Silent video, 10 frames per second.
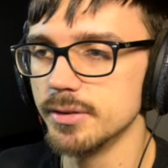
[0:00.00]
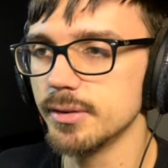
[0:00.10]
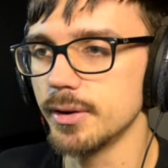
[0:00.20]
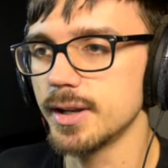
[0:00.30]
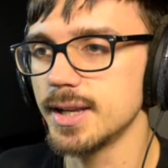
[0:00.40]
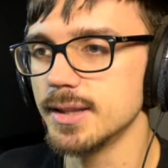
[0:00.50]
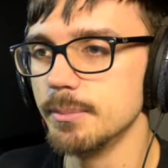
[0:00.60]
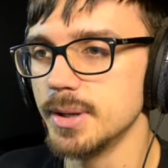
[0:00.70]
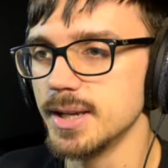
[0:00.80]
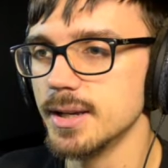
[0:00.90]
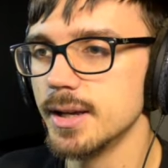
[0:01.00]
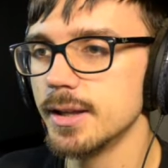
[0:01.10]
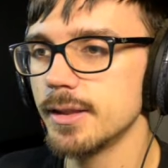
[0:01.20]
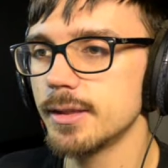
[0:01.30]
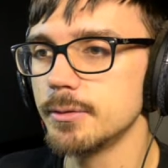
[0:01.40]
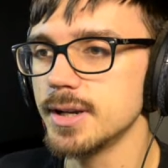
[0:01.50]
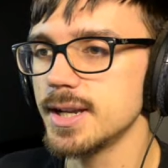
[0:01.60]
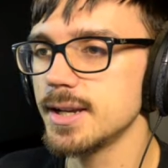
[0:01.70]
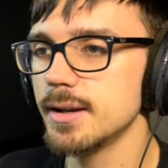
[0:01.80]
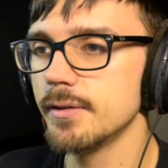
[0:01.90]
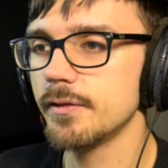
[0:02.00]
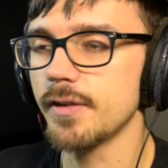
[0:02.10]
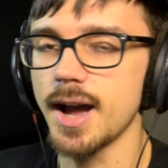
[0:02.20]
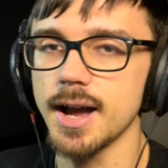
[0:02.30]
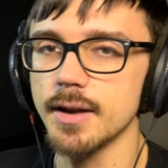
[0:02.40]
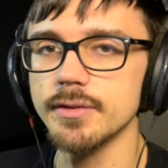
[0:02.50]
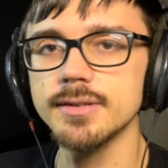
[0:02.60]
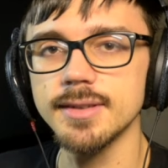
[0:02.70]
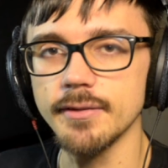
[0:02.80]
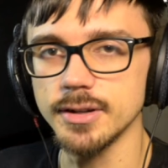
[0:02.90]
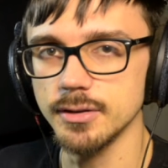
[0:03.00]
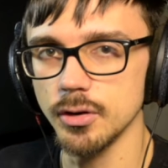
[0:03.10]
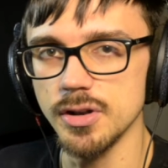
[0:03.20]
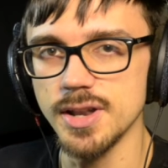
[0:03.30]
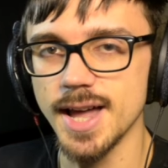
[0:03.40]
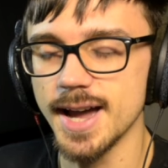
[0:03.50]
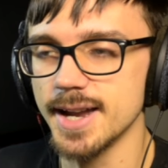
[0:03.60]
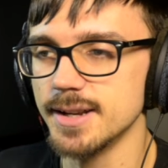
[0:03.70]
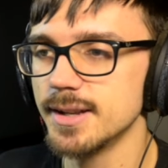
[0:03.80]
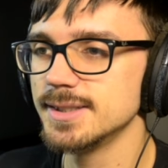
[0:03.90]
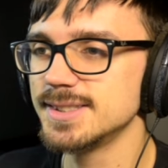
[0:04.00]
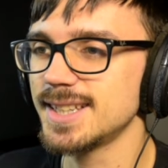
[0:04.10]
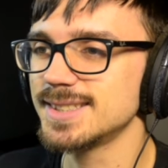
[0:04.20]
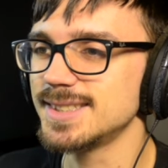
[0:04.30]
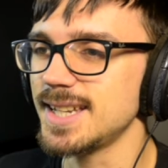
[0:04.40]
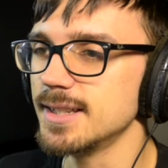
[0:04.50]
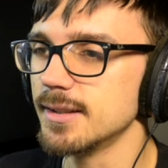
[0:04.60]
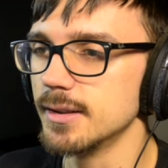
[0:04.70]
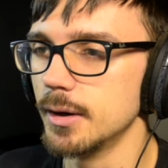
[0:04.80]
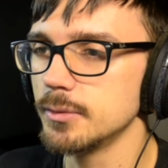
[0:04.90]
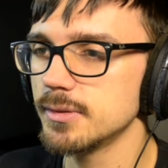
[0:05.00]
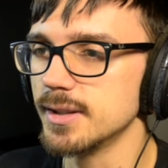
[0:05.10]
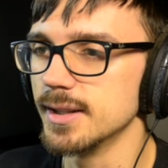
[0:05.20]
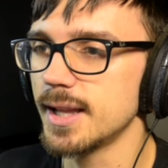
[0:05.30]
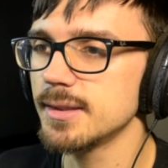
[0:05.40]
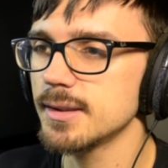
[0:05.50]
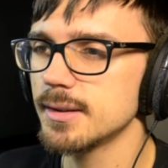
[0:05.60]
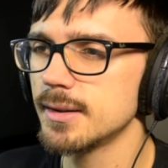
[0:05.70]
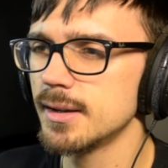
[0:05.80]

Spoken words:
So it could either be 3, 5, 7, or 9 16th notes in length.